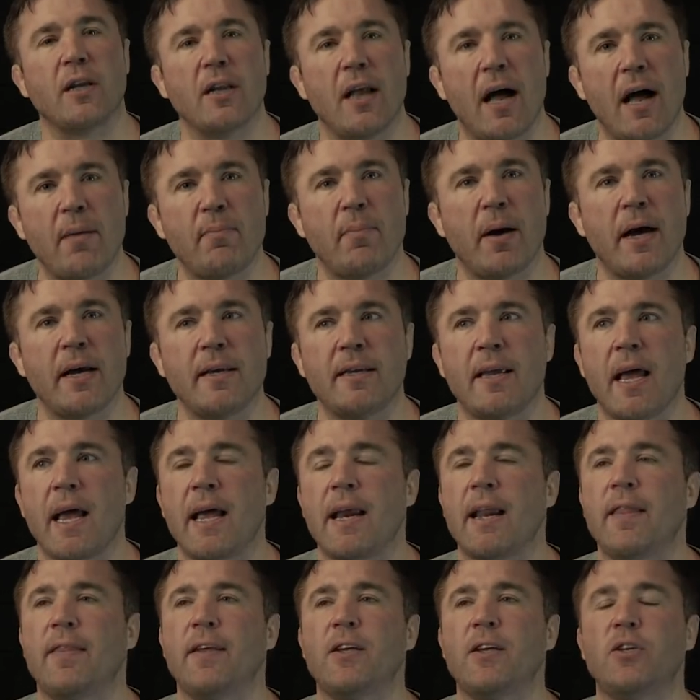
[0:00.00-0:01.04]
a lot by
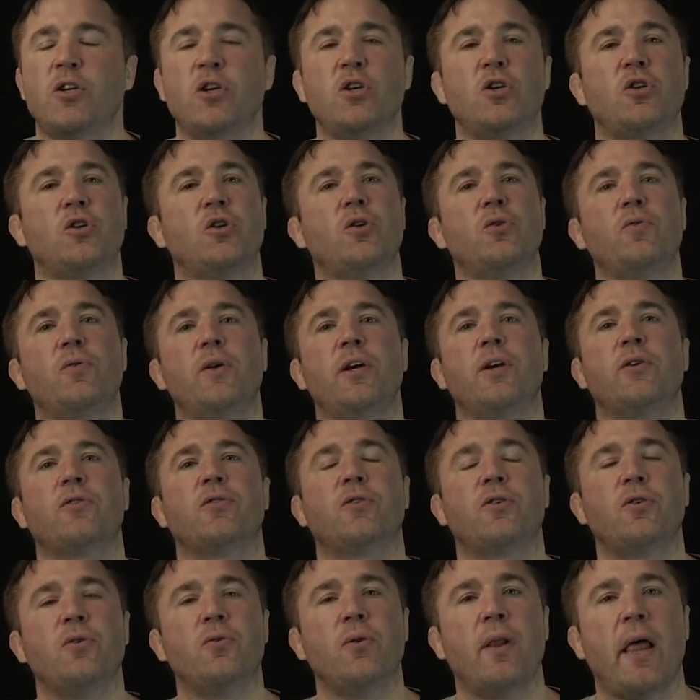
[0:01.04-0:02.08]
Dana. This is 2
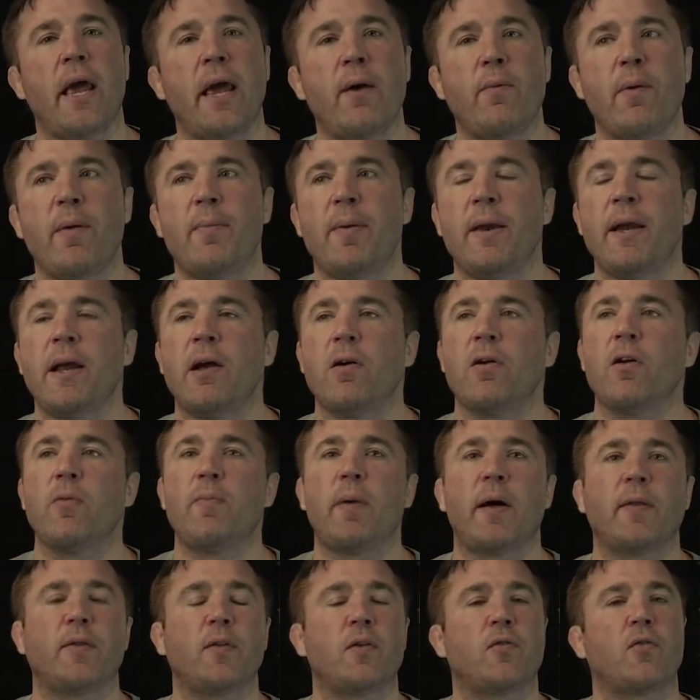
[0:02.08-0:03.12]
years too late. We've been hearing
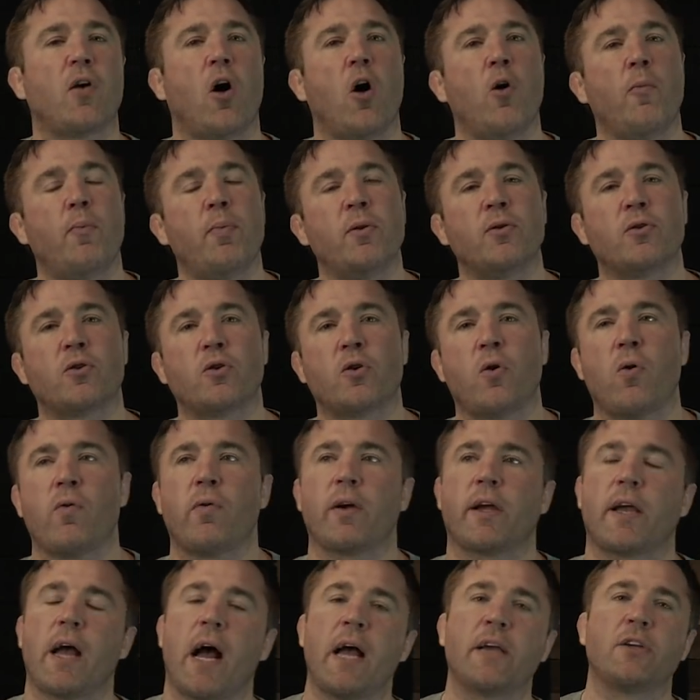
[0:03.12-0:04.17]
about this open
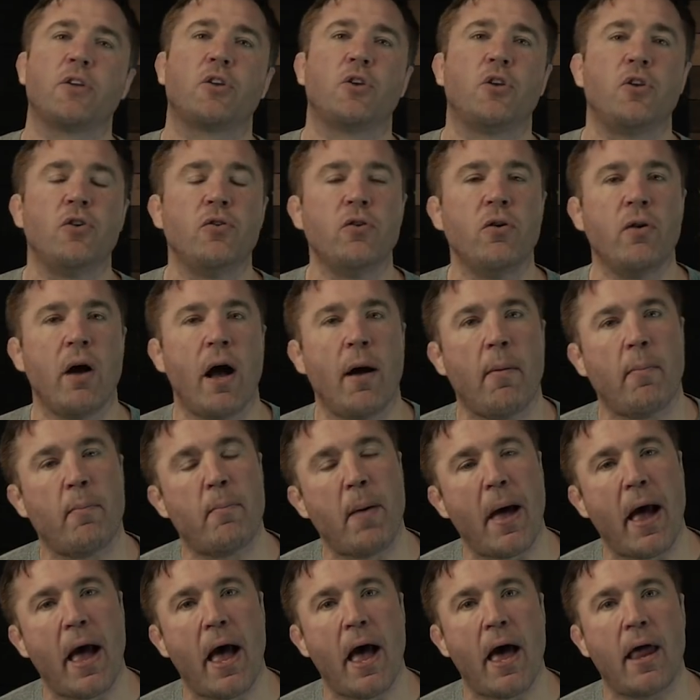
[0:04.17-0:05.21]
scoring. Guys, do you know how
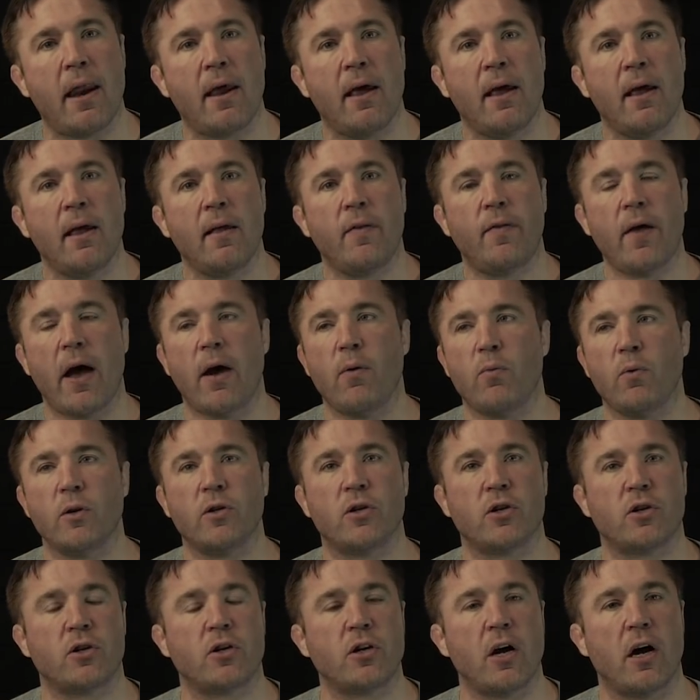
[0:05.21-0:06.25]
bad that
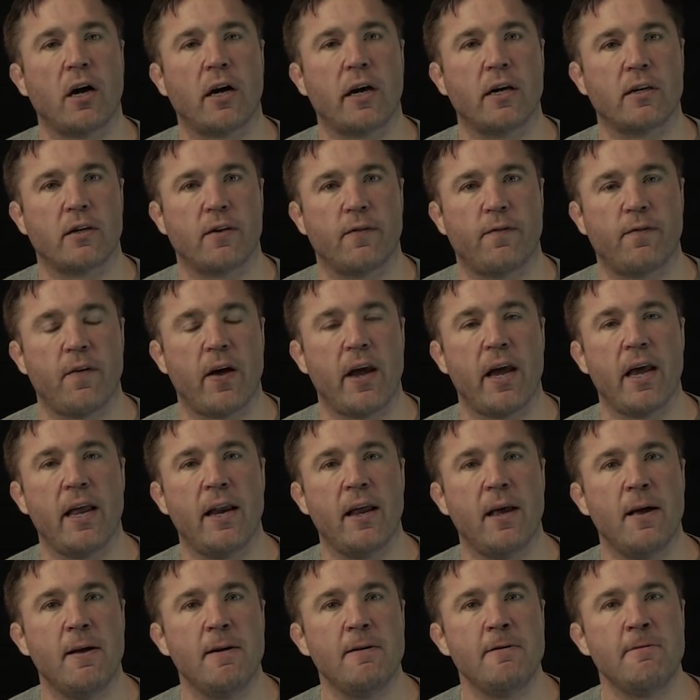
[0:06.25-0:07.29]
would suck as a
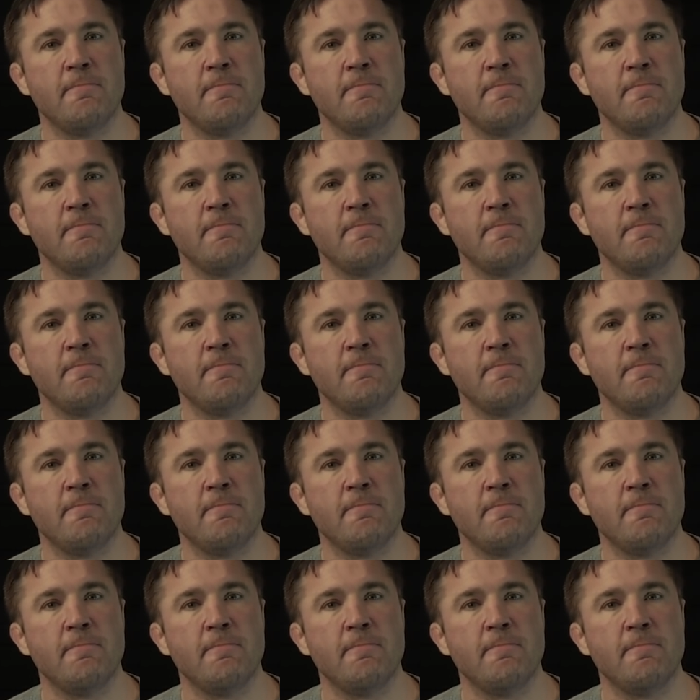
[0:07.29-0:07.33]
fan?